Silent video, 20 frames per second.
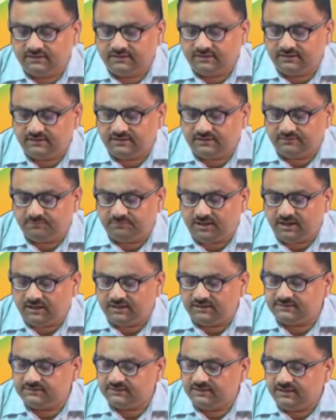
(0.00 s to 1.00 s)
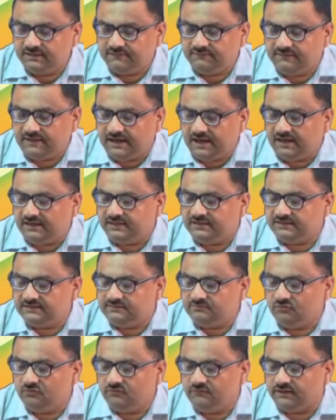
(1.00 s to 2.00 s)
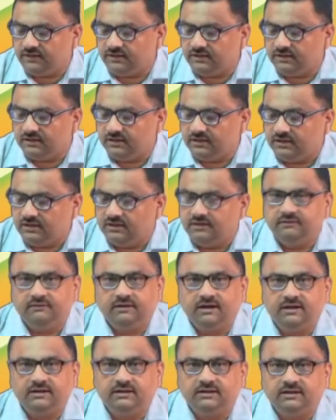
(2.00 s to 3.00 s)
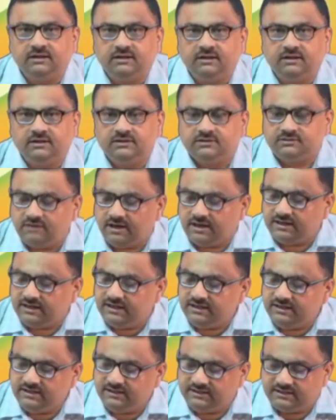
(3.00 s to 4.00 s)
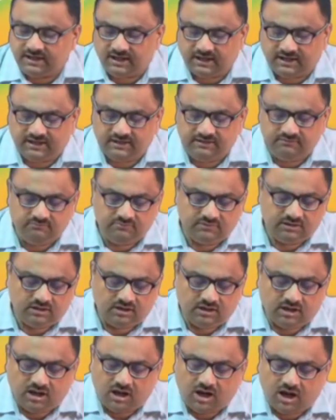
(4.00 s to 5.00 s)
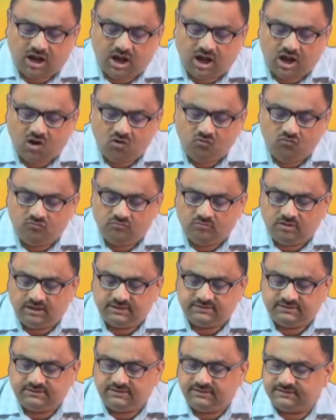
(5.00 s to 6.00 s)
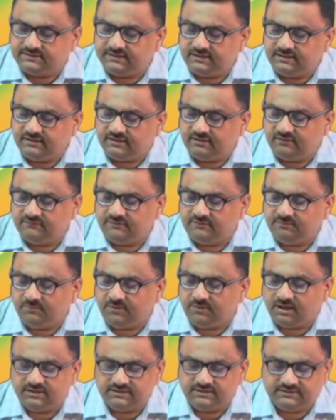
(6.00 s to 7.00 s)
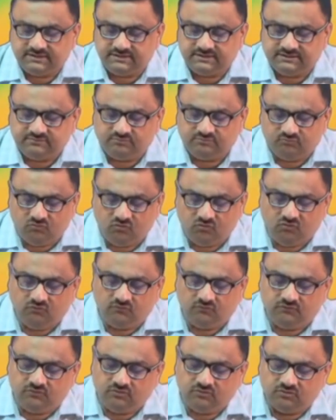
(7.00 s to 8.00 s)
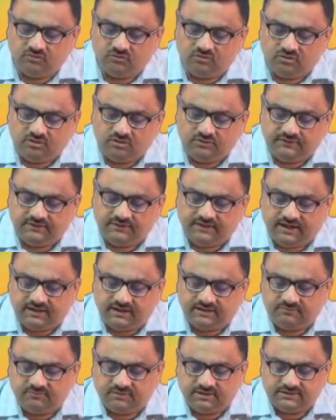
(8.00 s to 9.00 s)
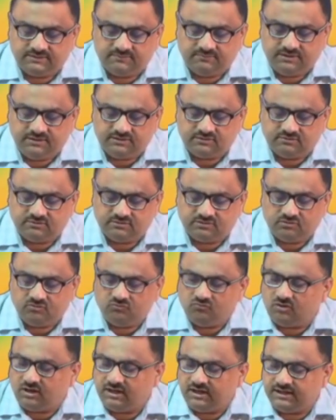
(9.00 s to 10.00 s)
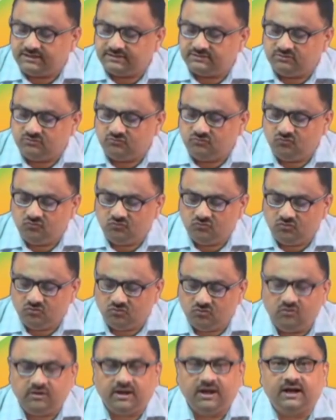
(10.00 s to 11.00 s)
pulse, that is moving, right. So, at any time how much the center of the pulse has moved, that must be, so one has to look